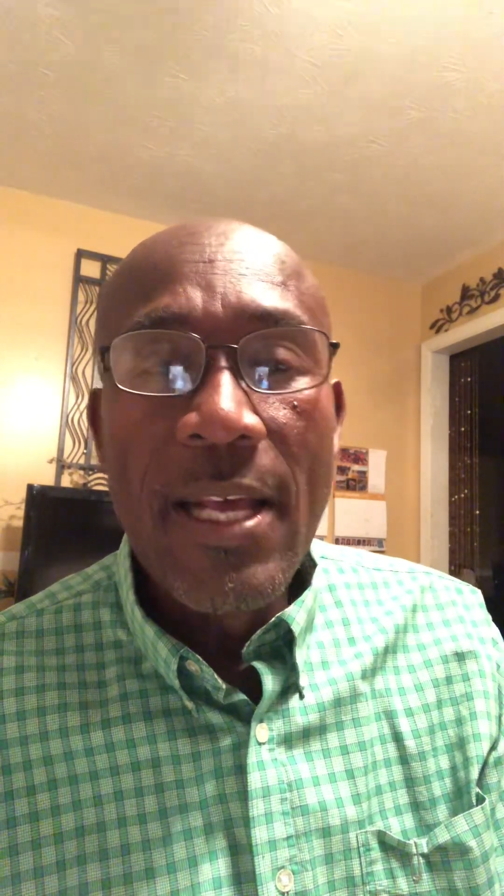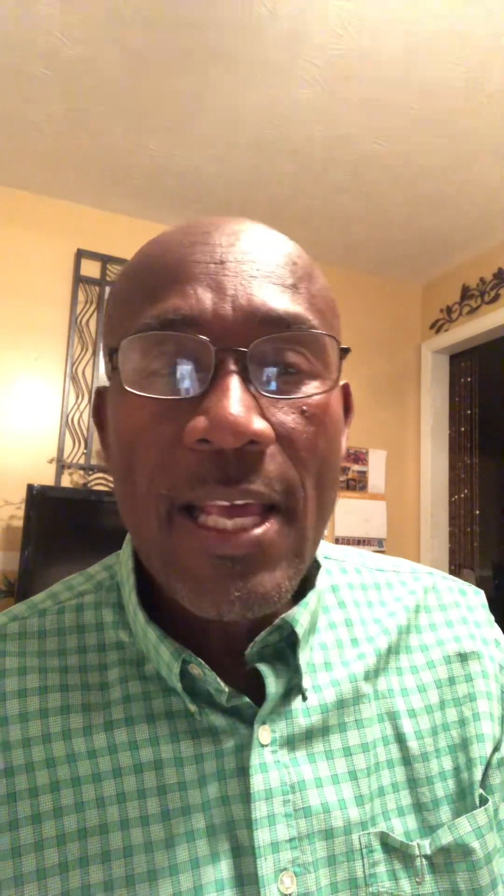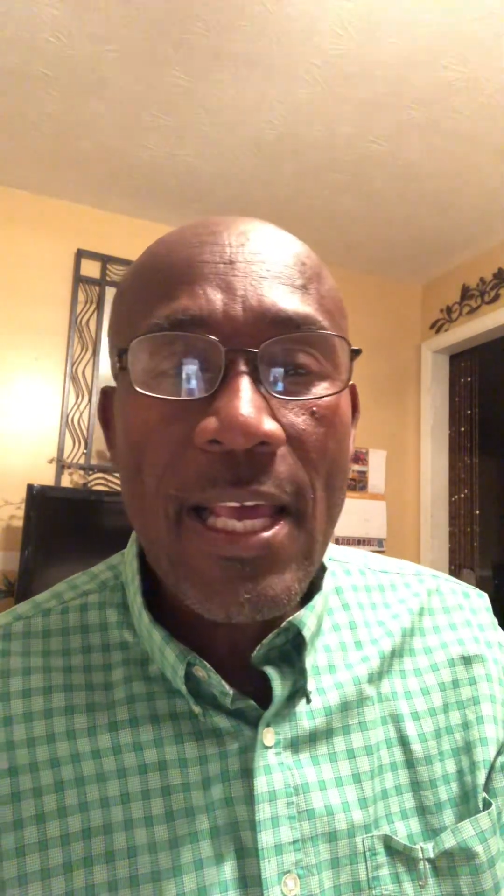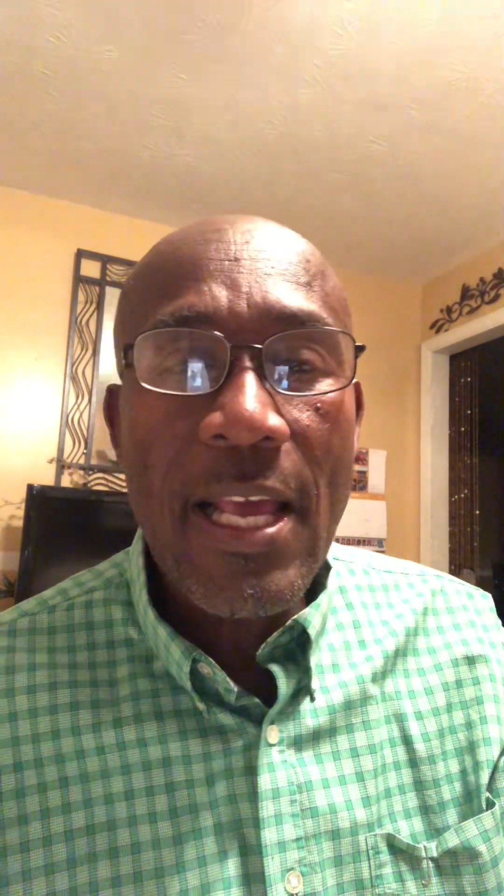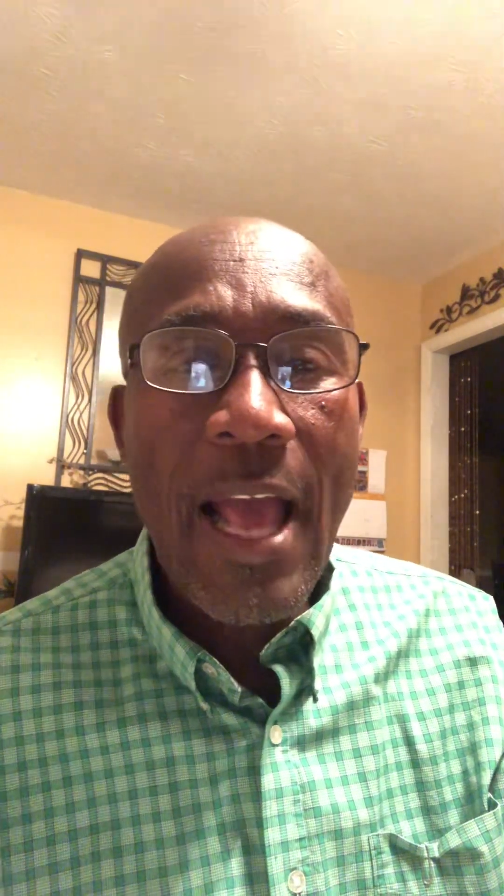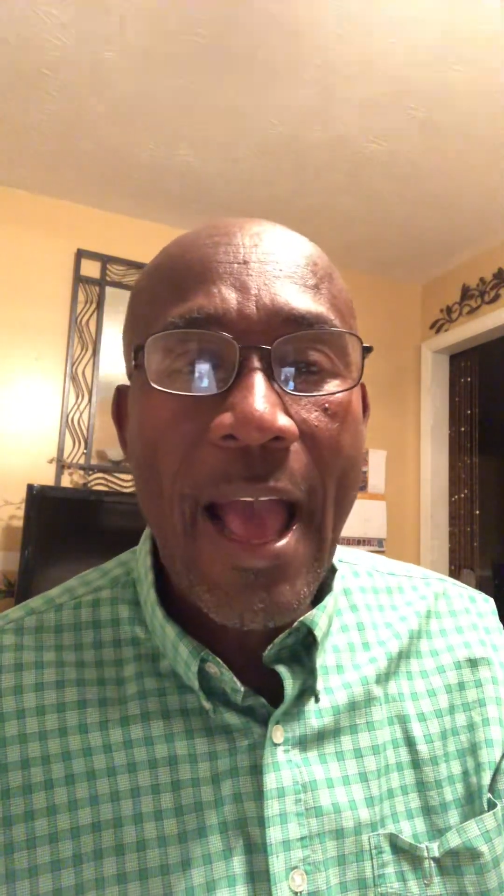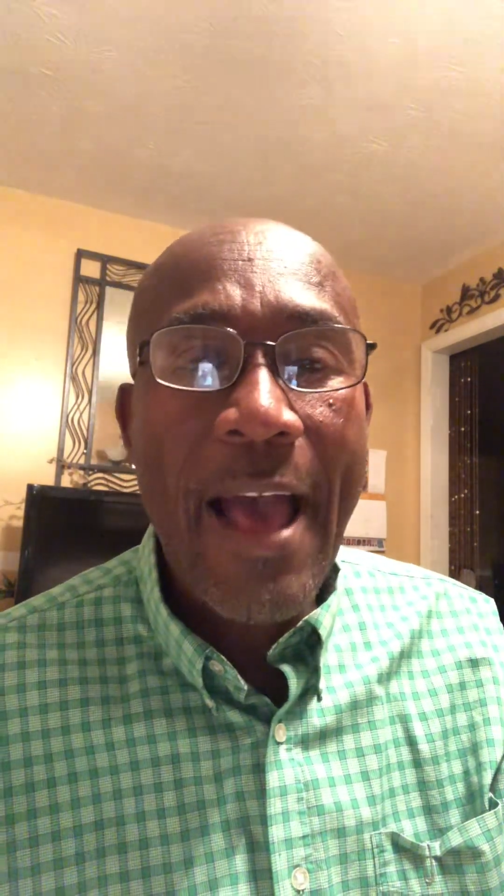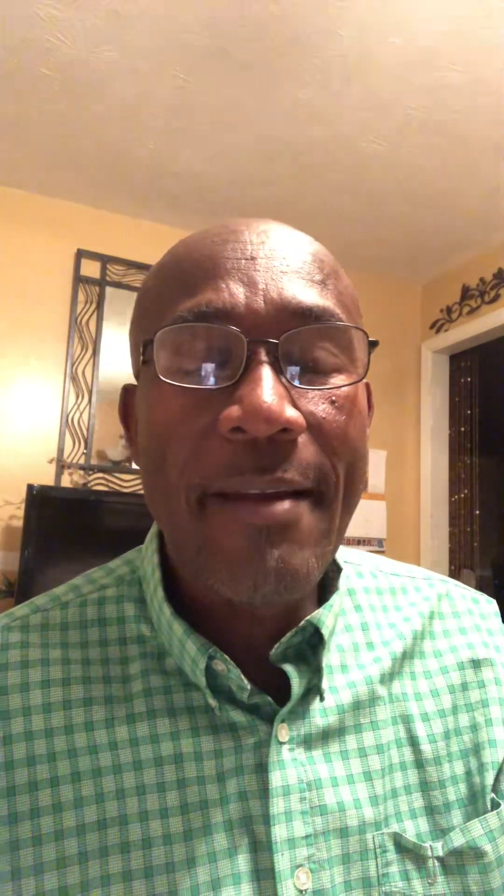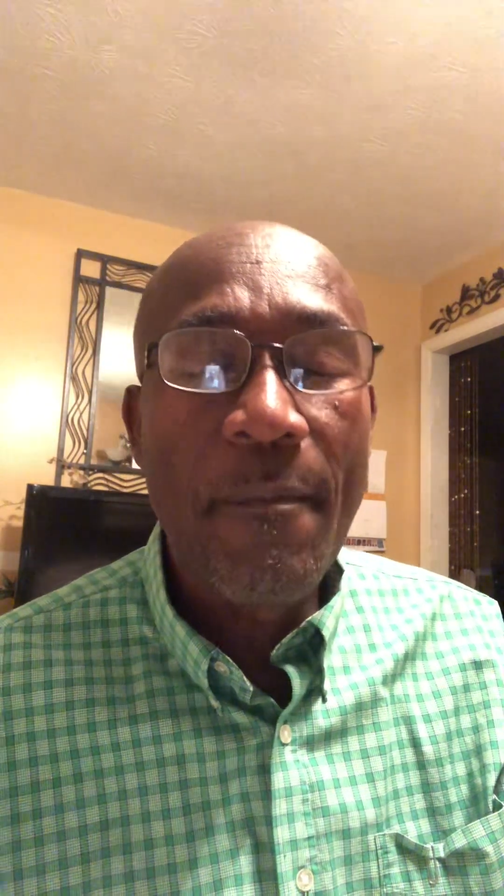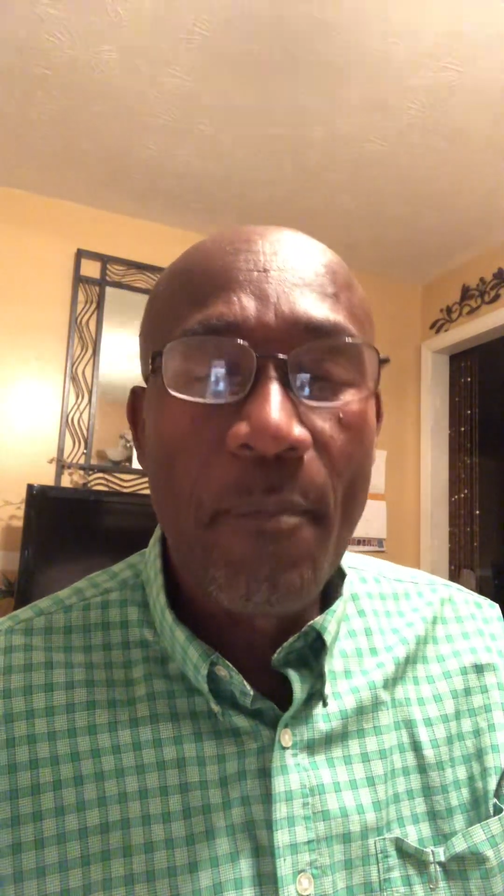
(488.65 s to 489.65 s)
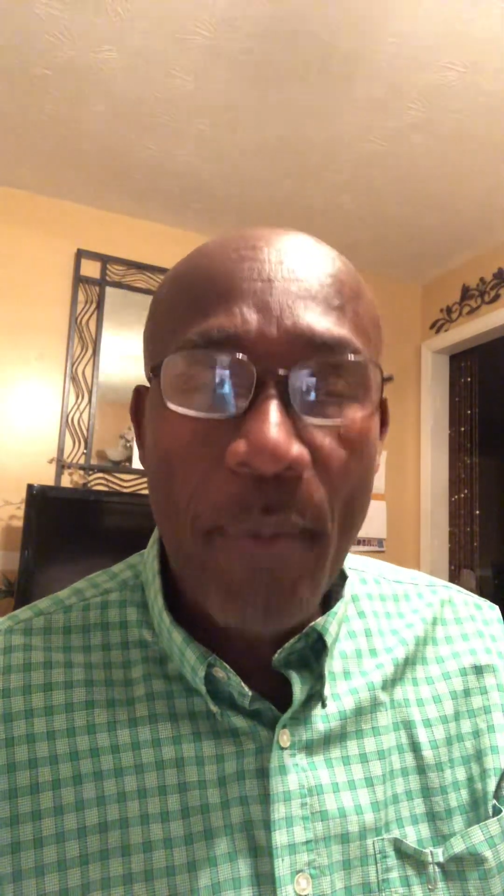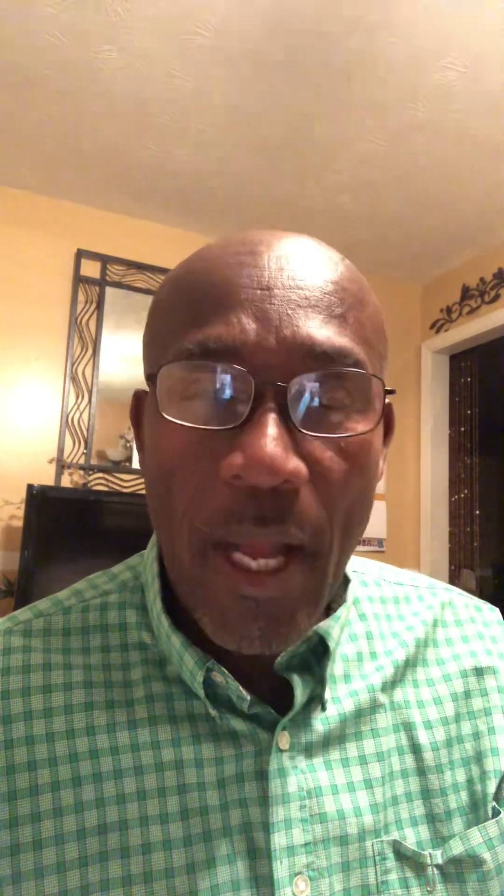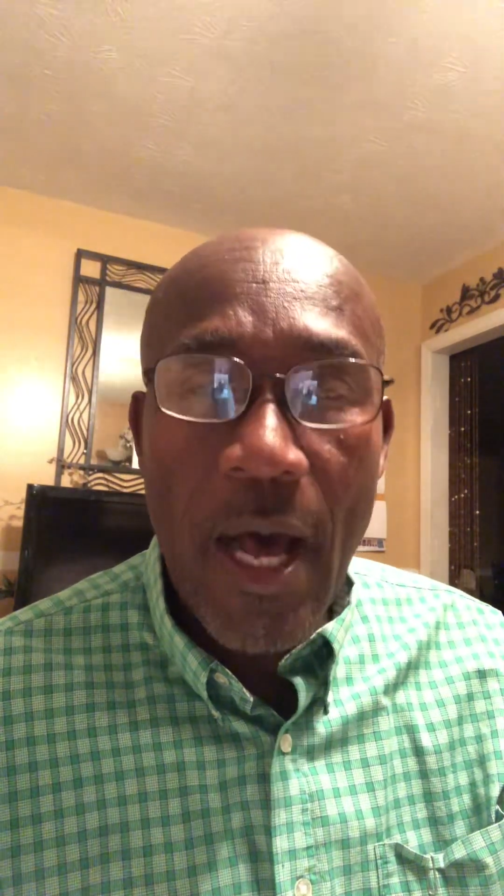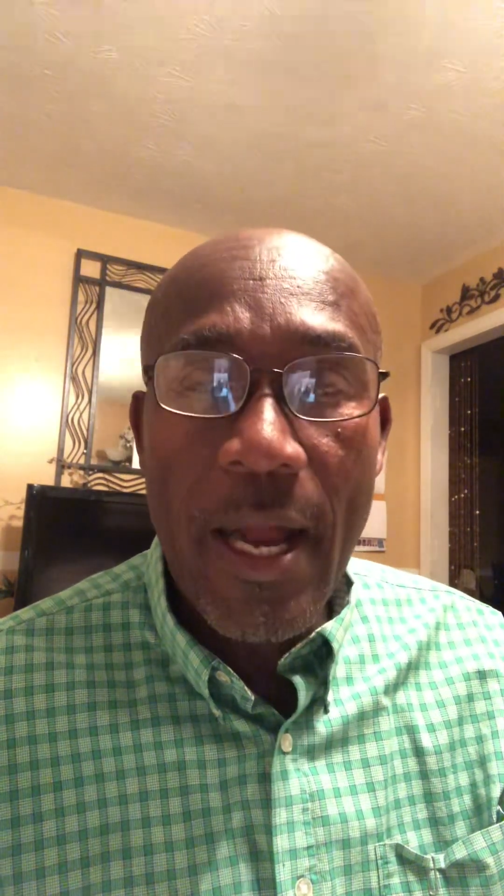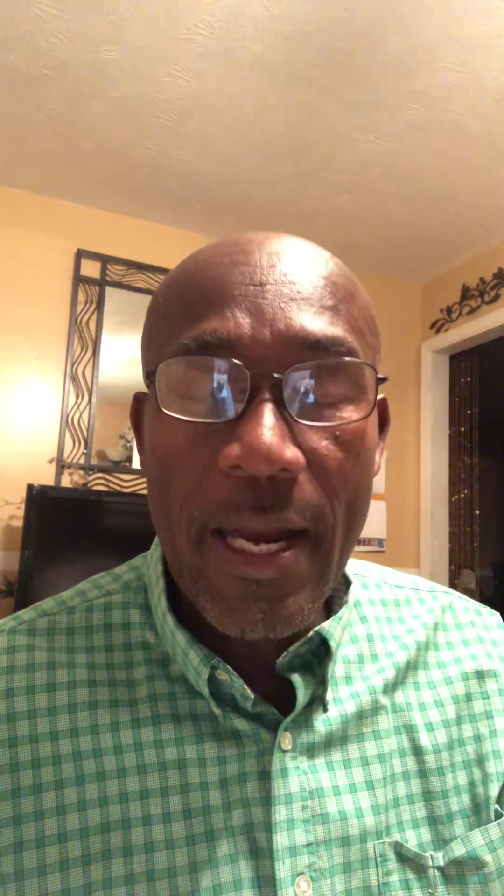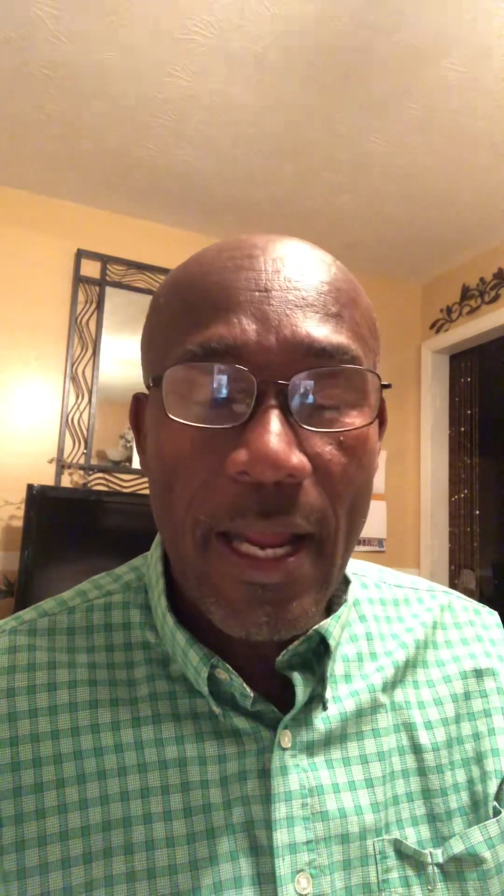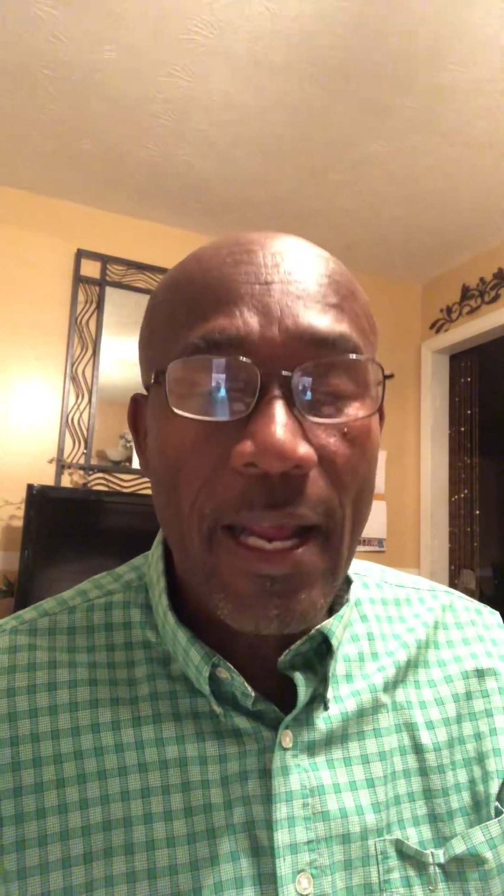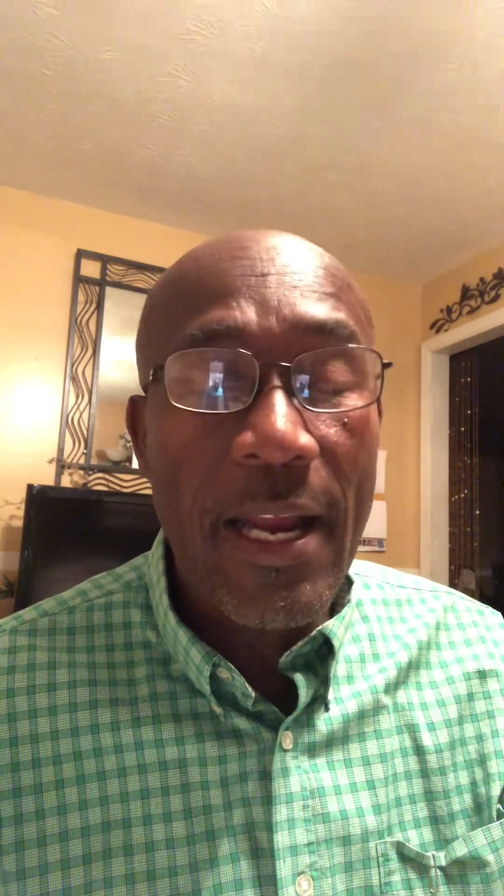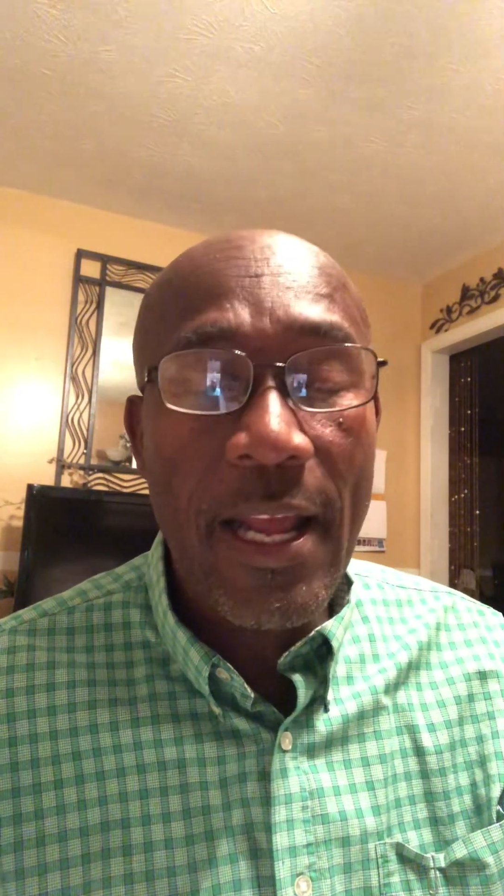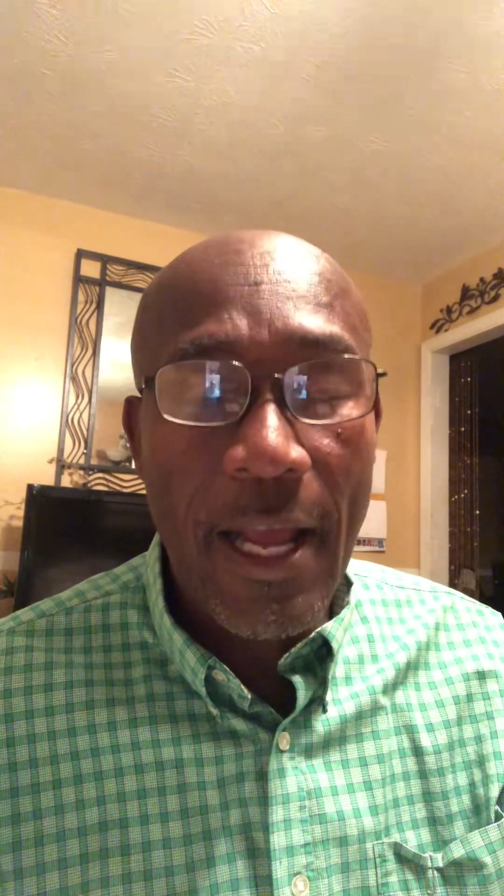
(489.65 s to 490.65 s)
he had blood
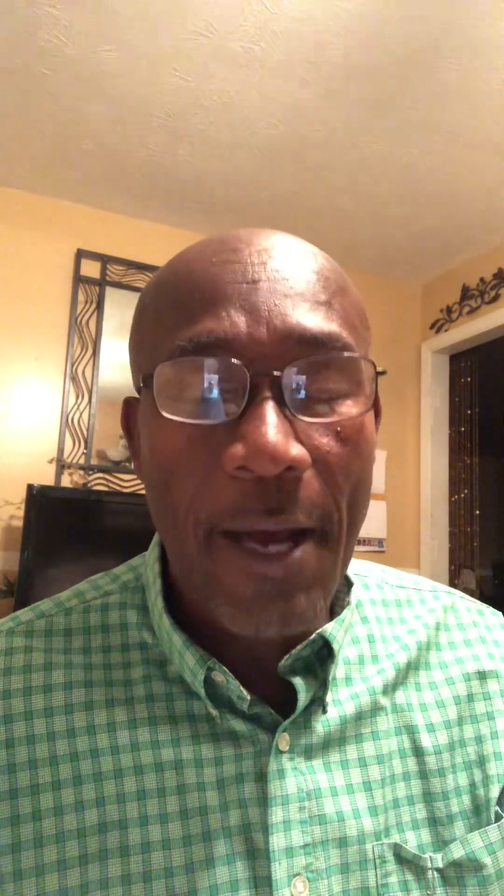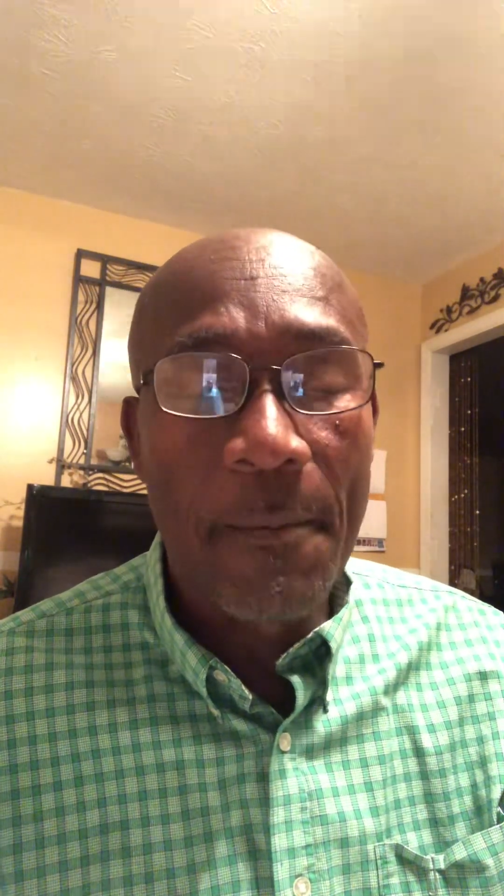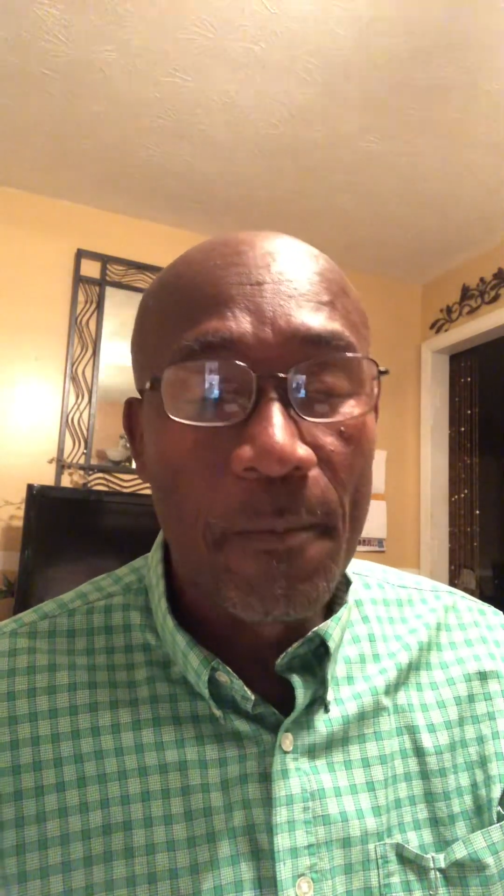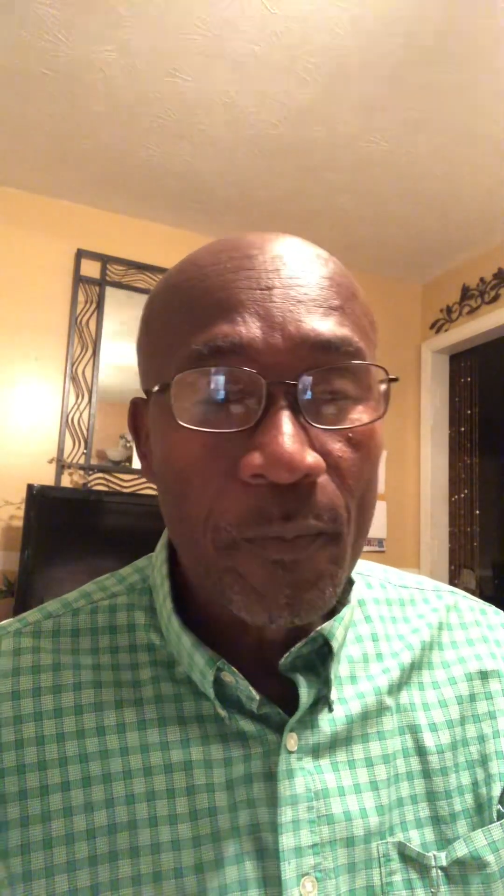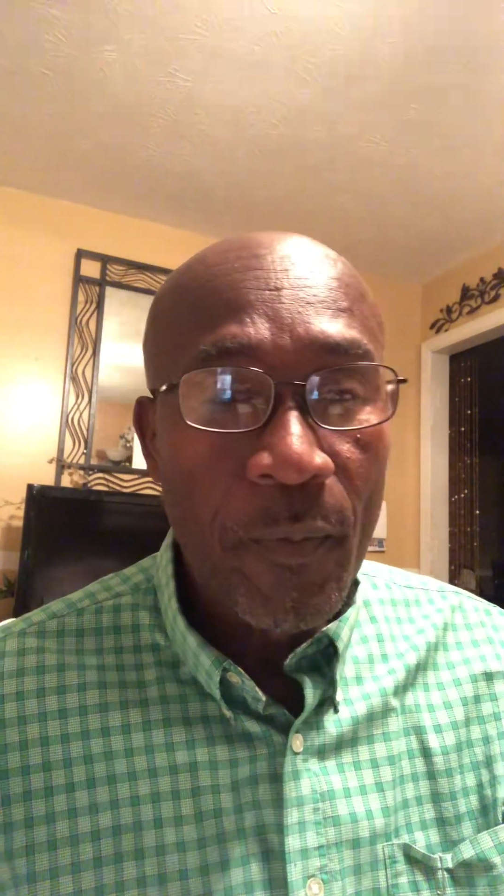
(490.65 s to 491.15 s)
in him.